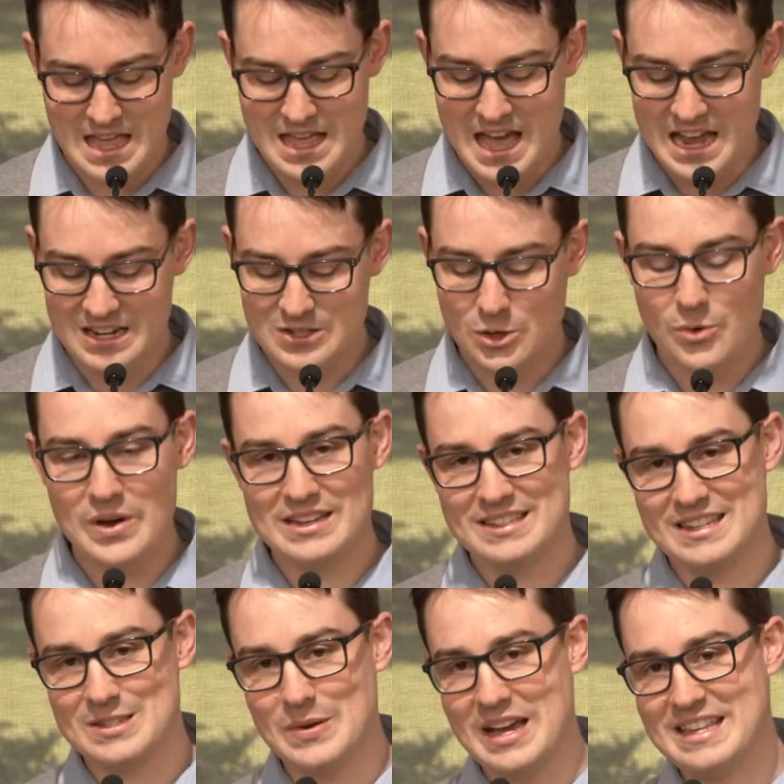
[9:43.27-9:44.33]
And it's always
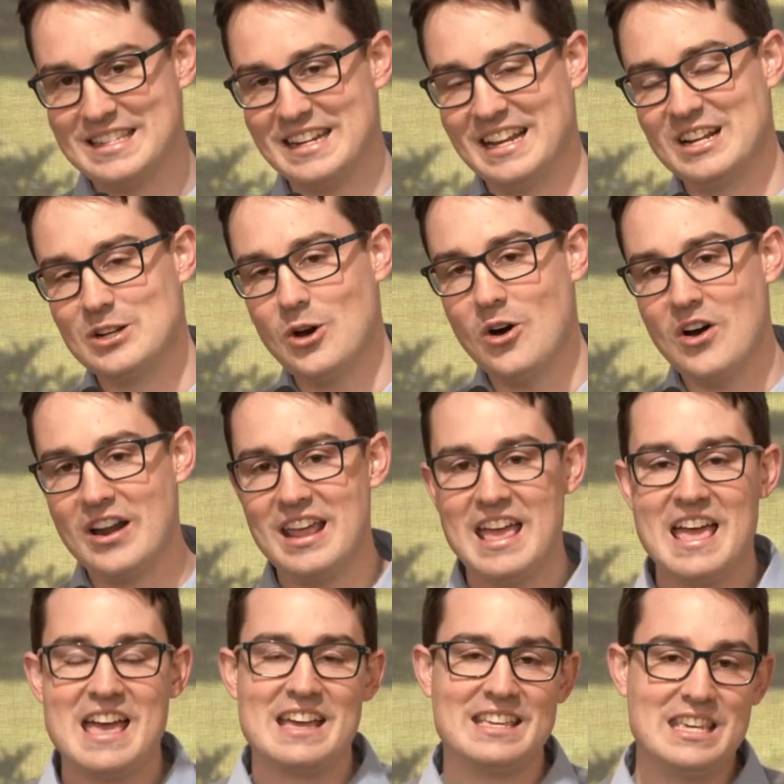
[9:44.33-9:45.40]
this way, isn't it? God
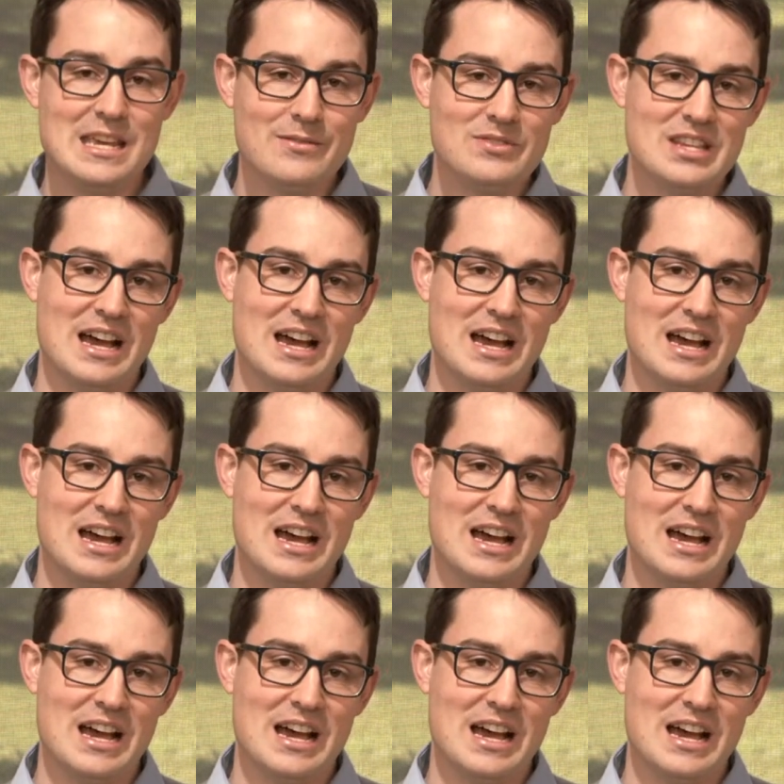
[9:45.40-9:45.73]
gives